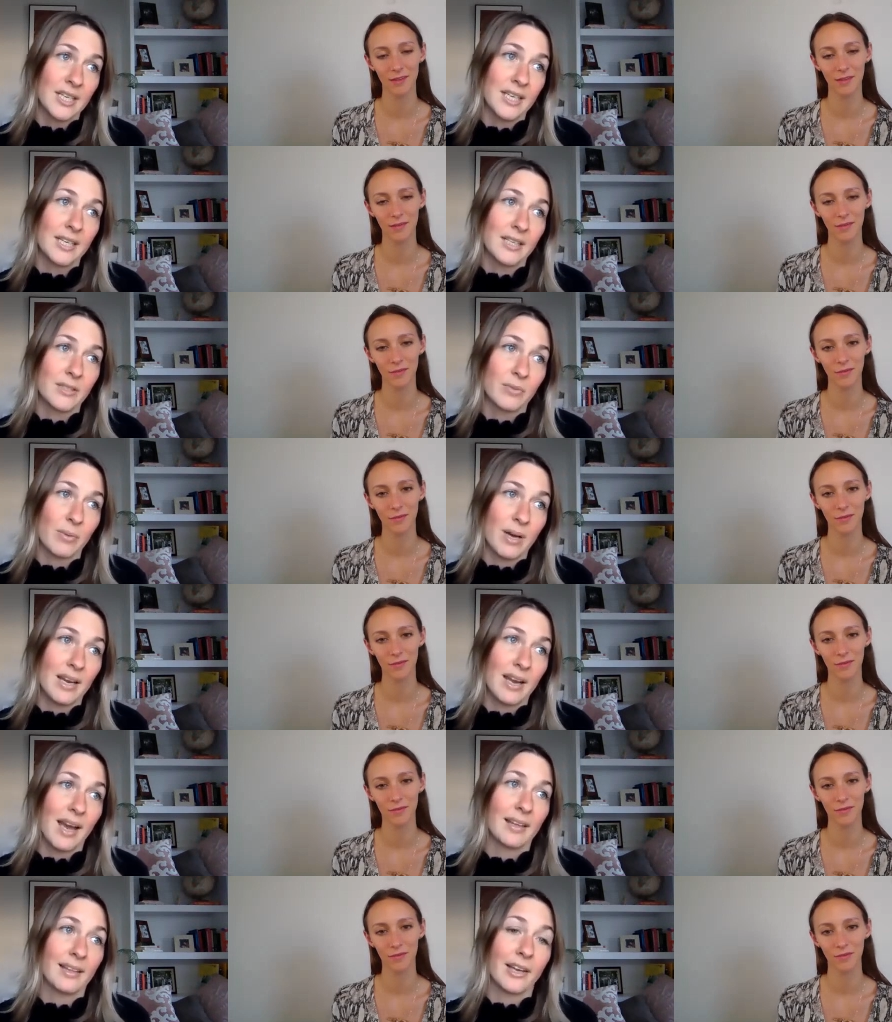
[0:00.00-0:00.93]
Speaker 1: is one.
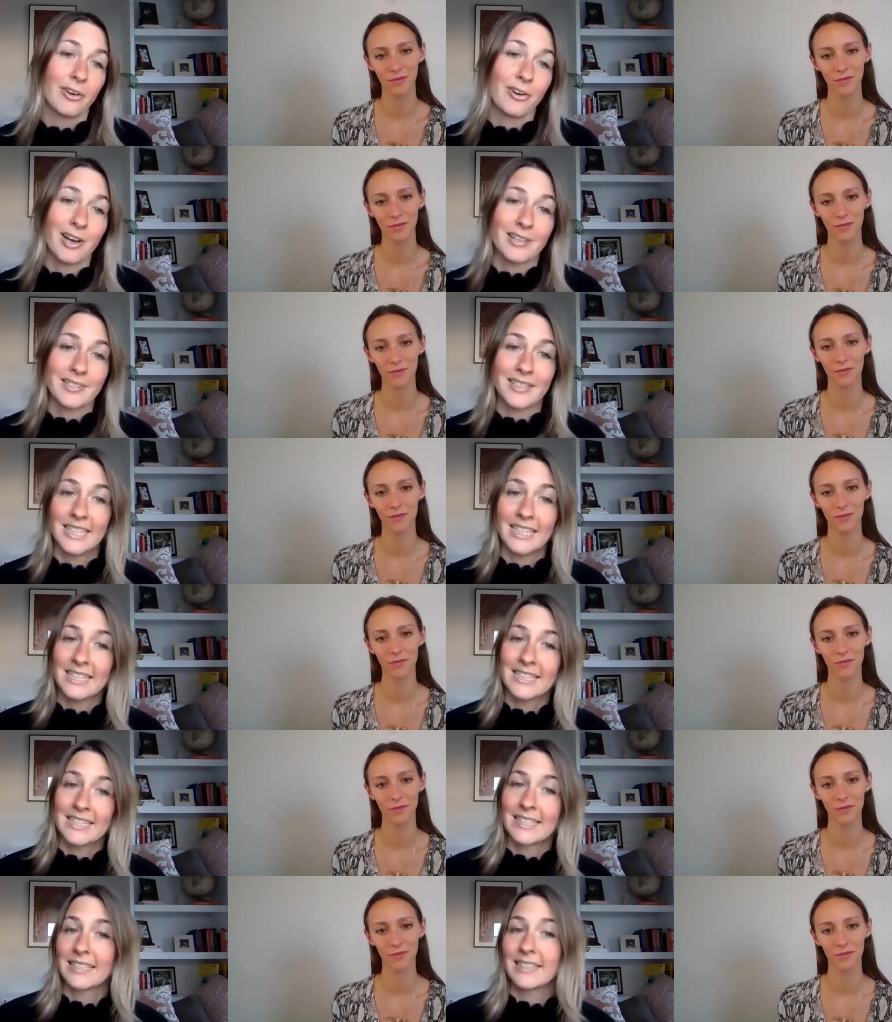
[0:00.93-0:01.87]
Highline Crossing
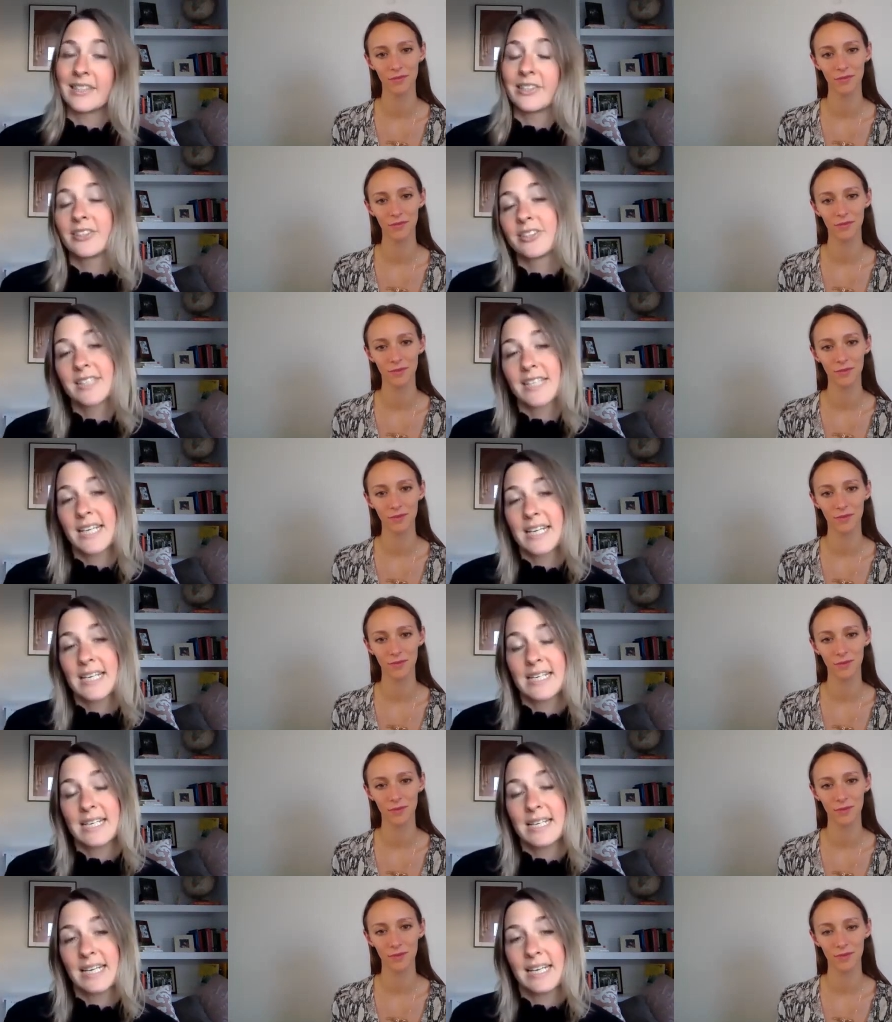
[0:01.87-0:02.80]
is in
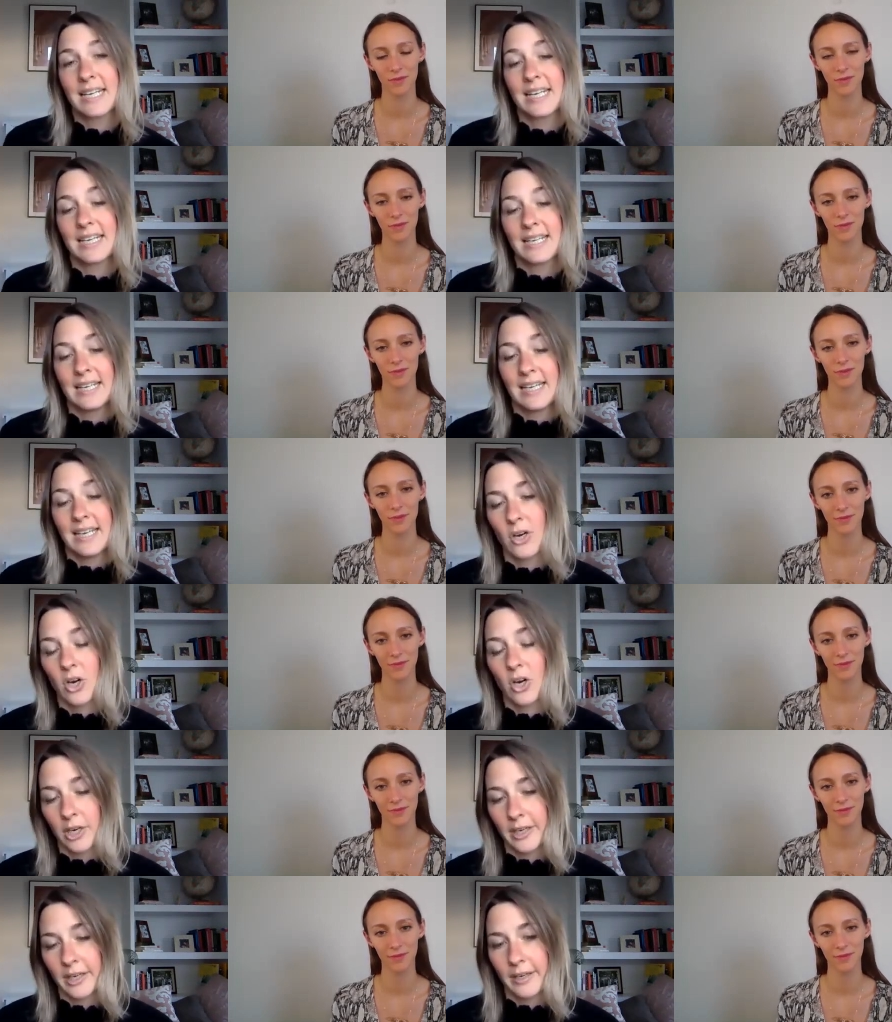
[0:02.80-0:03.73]
Littleton.
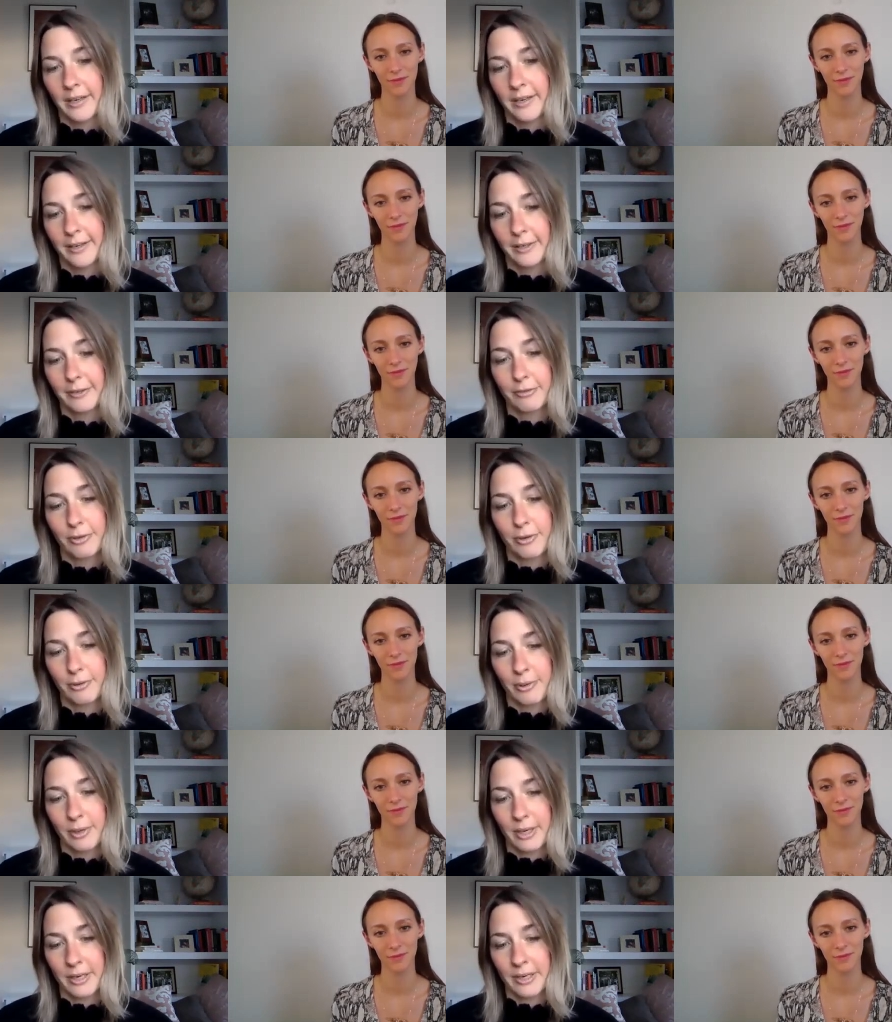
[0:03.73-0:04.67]
Aria, of
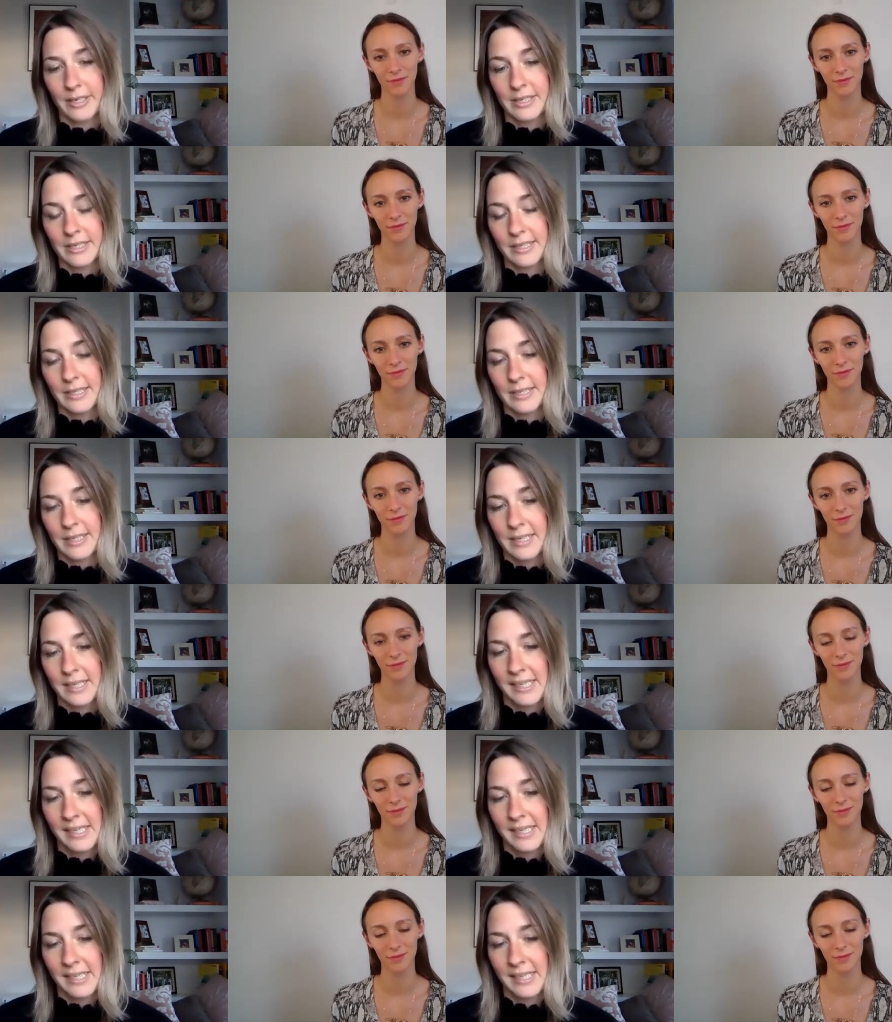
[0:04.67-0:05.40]
course.